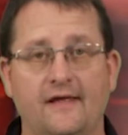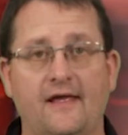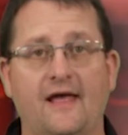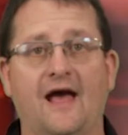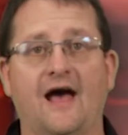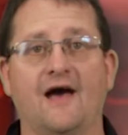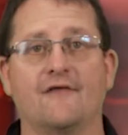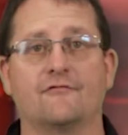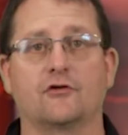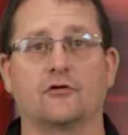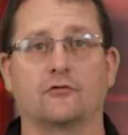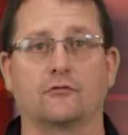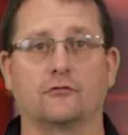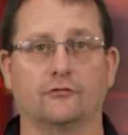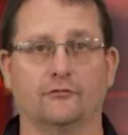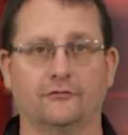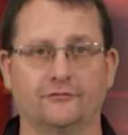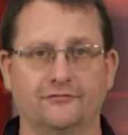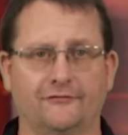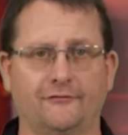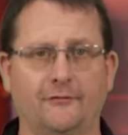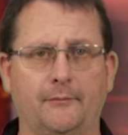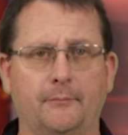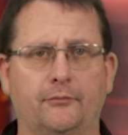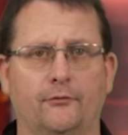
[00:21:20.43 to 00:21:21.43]
I've
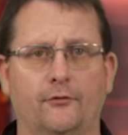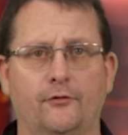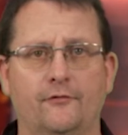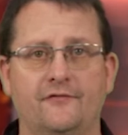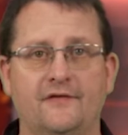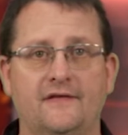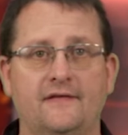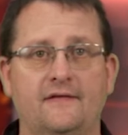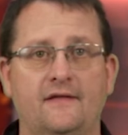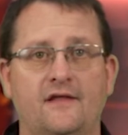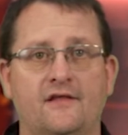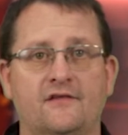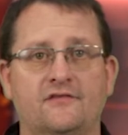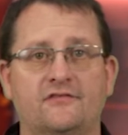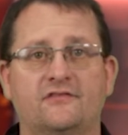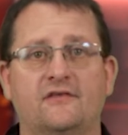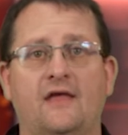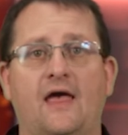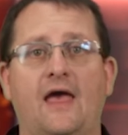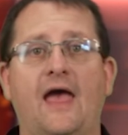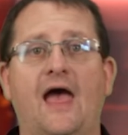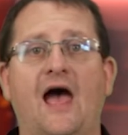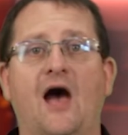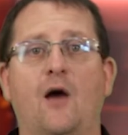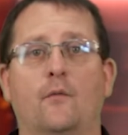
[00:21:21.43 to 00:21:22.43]
conclusively proven this.
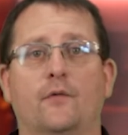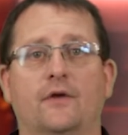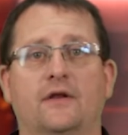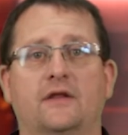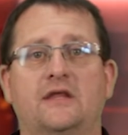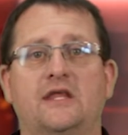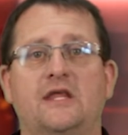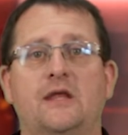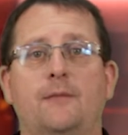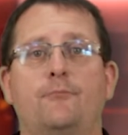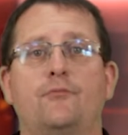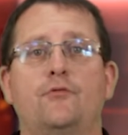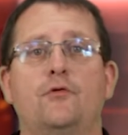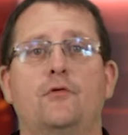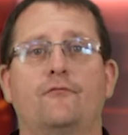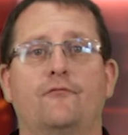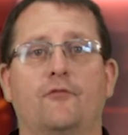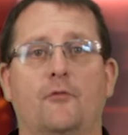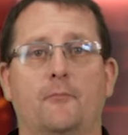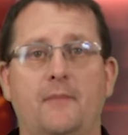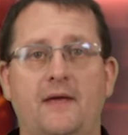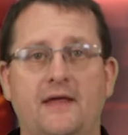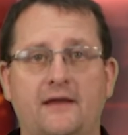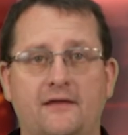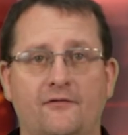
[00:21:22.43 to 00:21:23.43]
I want to keep you
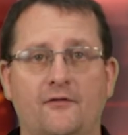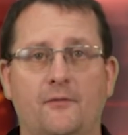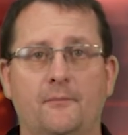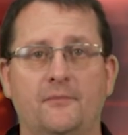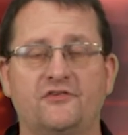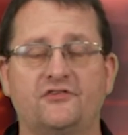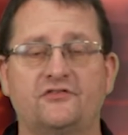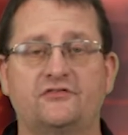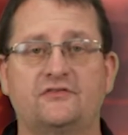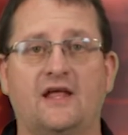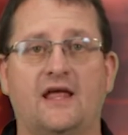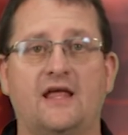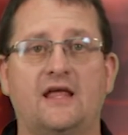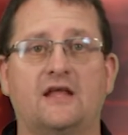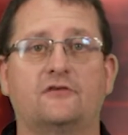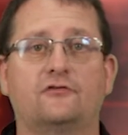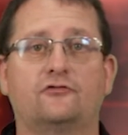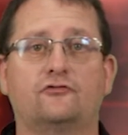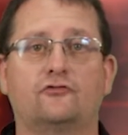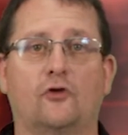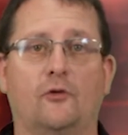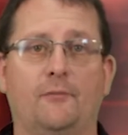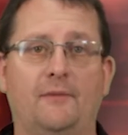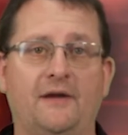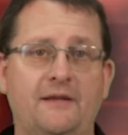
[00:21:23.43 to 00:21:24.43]
from making the mistake
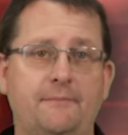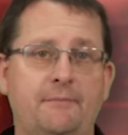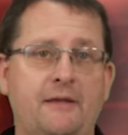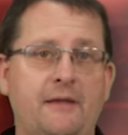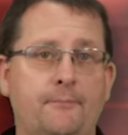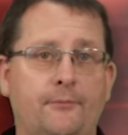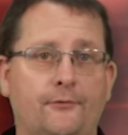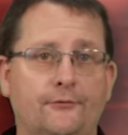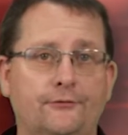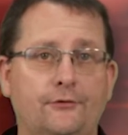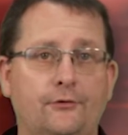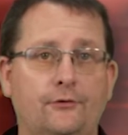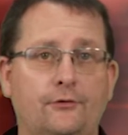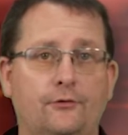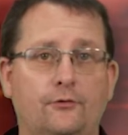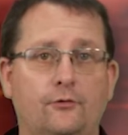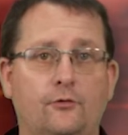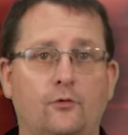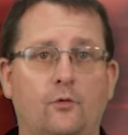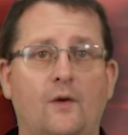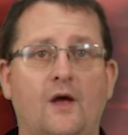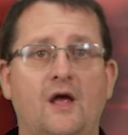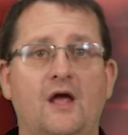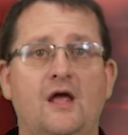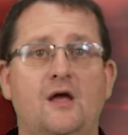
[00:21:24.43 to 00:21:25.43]
so many people
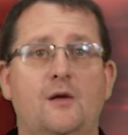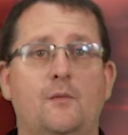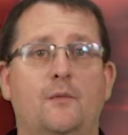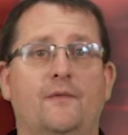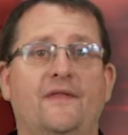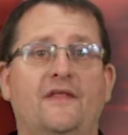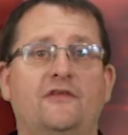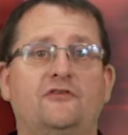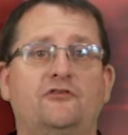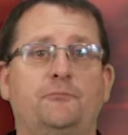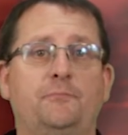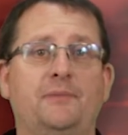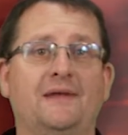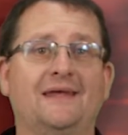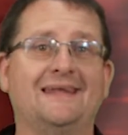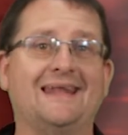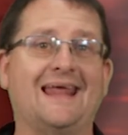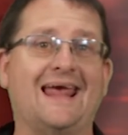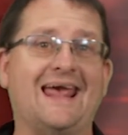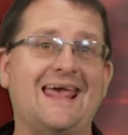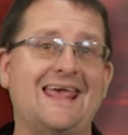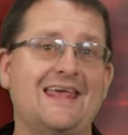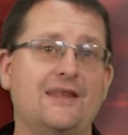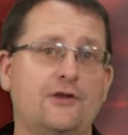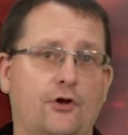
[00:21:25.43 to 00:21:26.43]
do when they spend
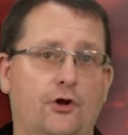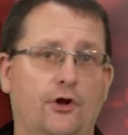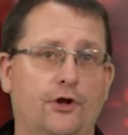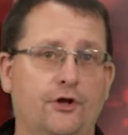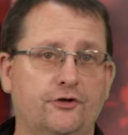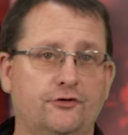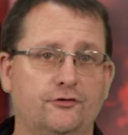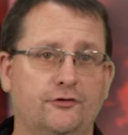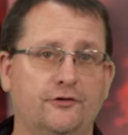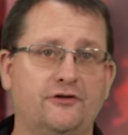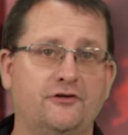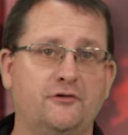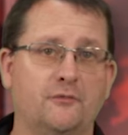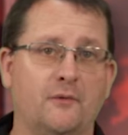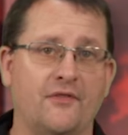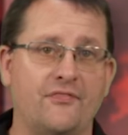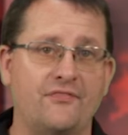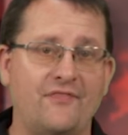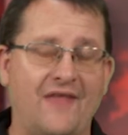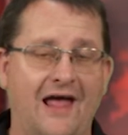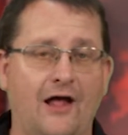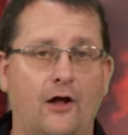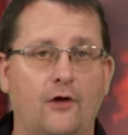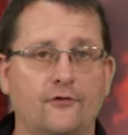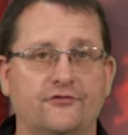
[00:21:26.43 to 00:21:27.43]
$800 to
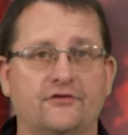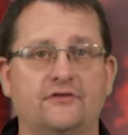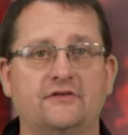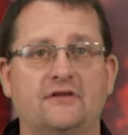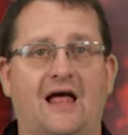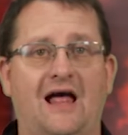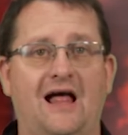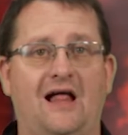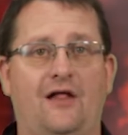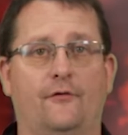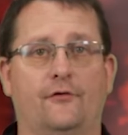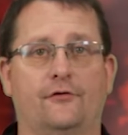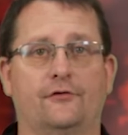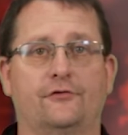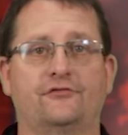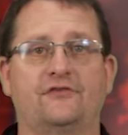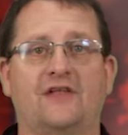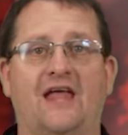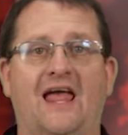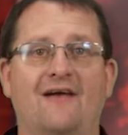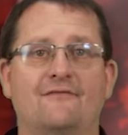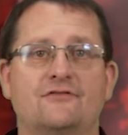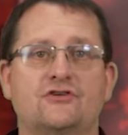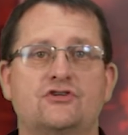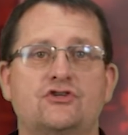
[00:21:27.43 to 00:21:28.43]
$1,000 to
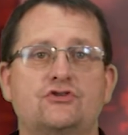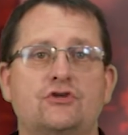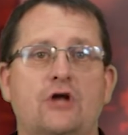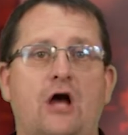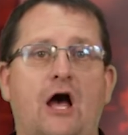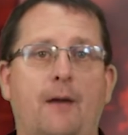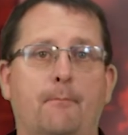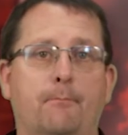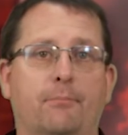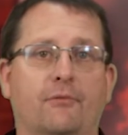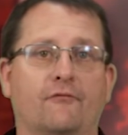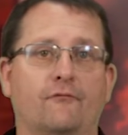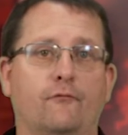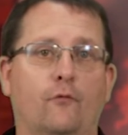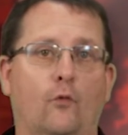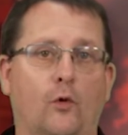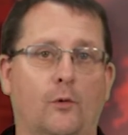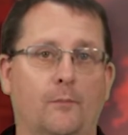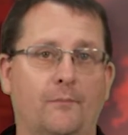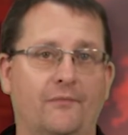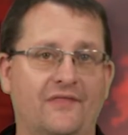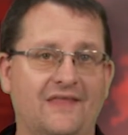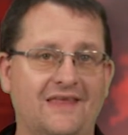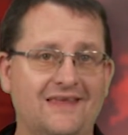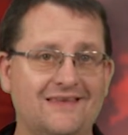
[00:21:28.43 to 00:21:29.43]
have a shop
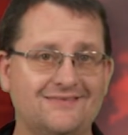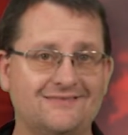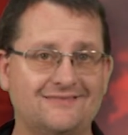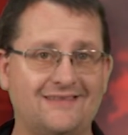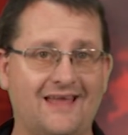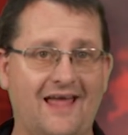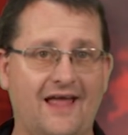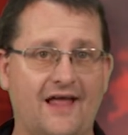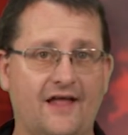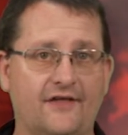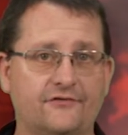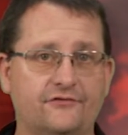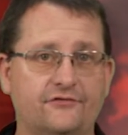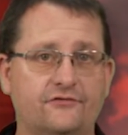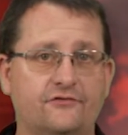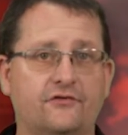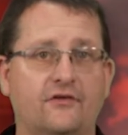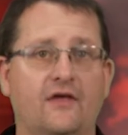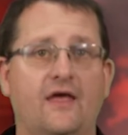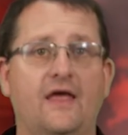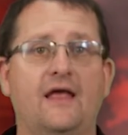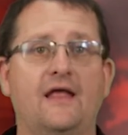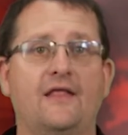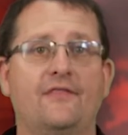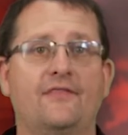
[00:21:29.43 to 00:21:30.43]
perform these tests
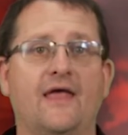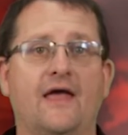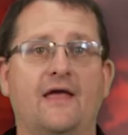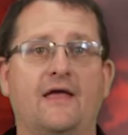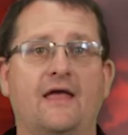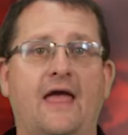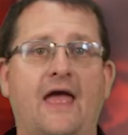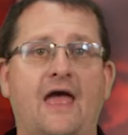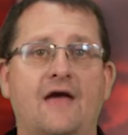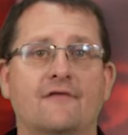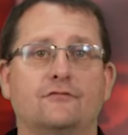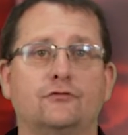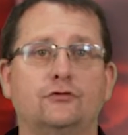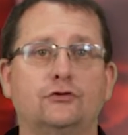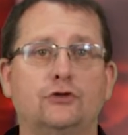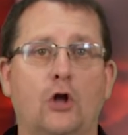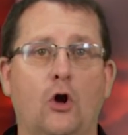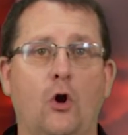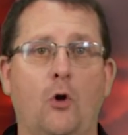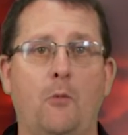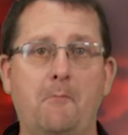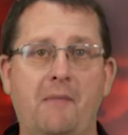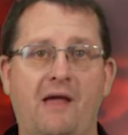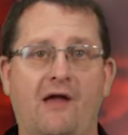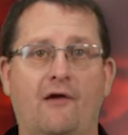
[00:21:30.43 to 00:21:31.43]
that have
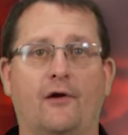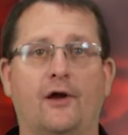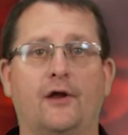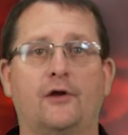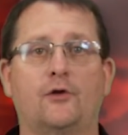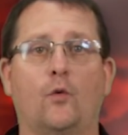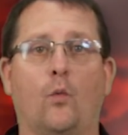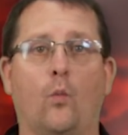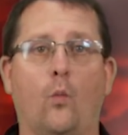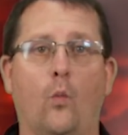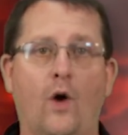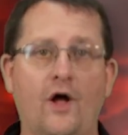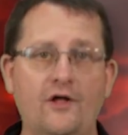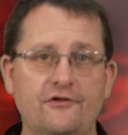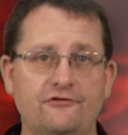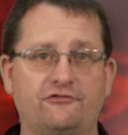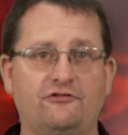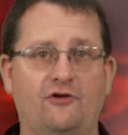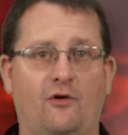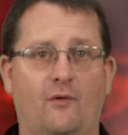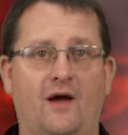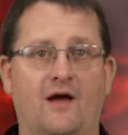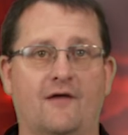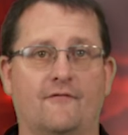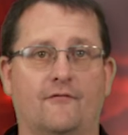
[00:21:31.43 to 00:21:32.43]
no merit
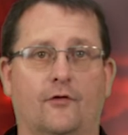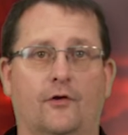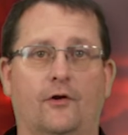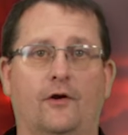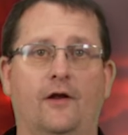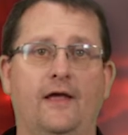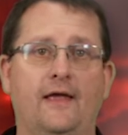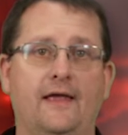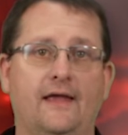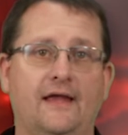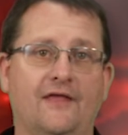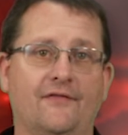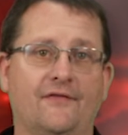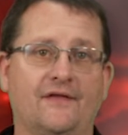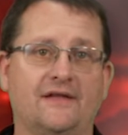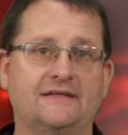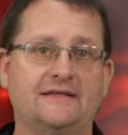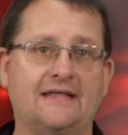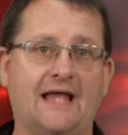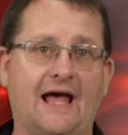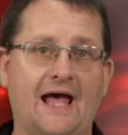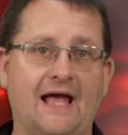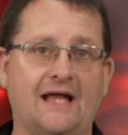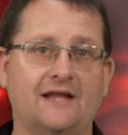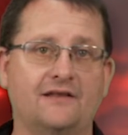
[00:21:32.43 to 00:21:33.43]
whatsoever in the
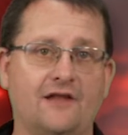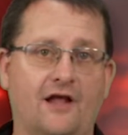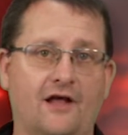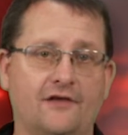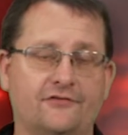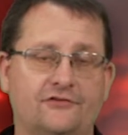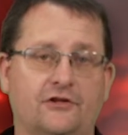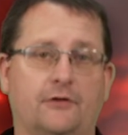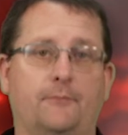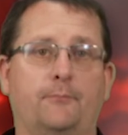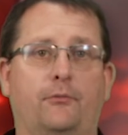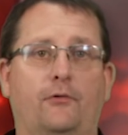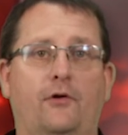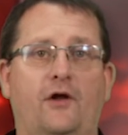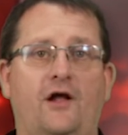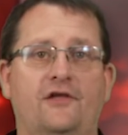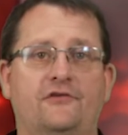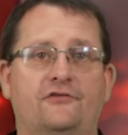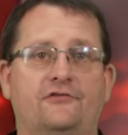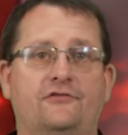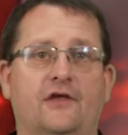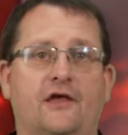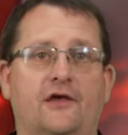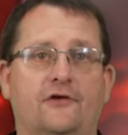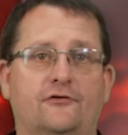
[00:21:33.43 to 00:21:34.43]
diagnostic
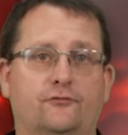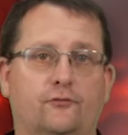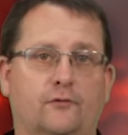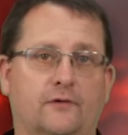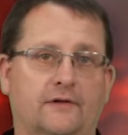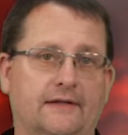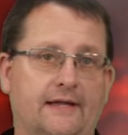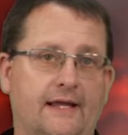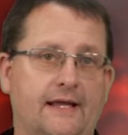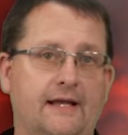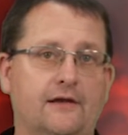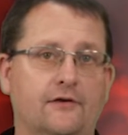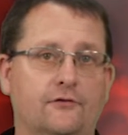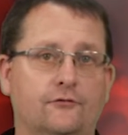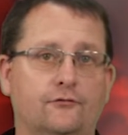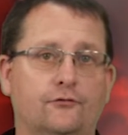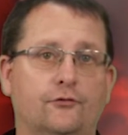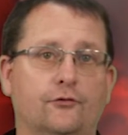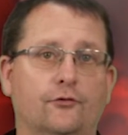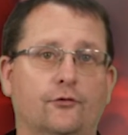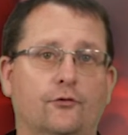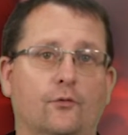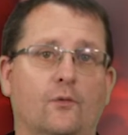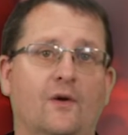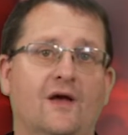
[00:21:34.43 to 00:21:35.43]
process related
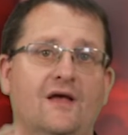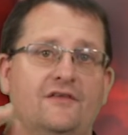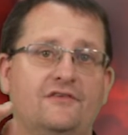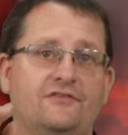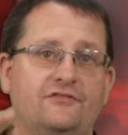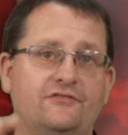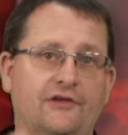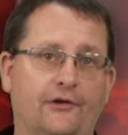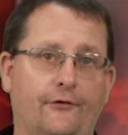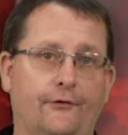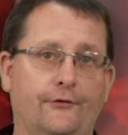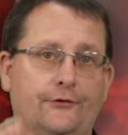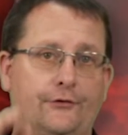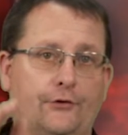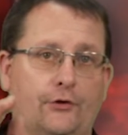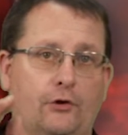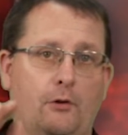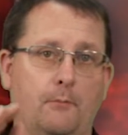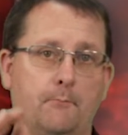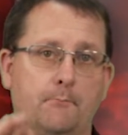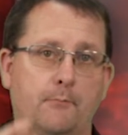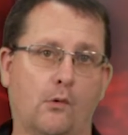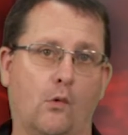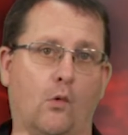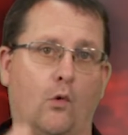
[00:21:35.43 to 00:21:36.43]
to
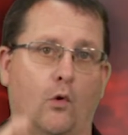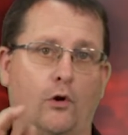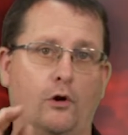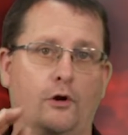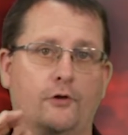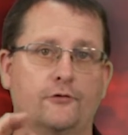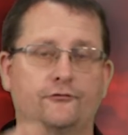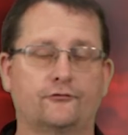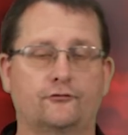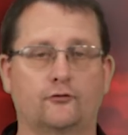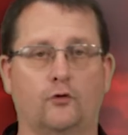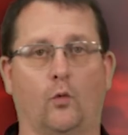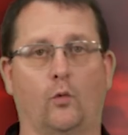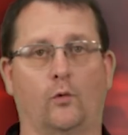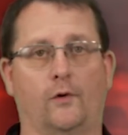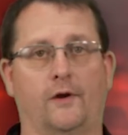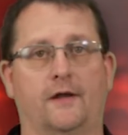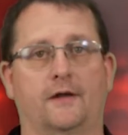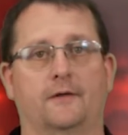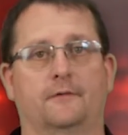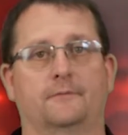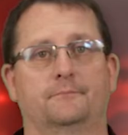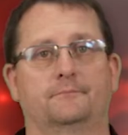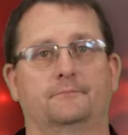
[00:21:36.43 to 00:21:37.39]
cylinder bore scoring.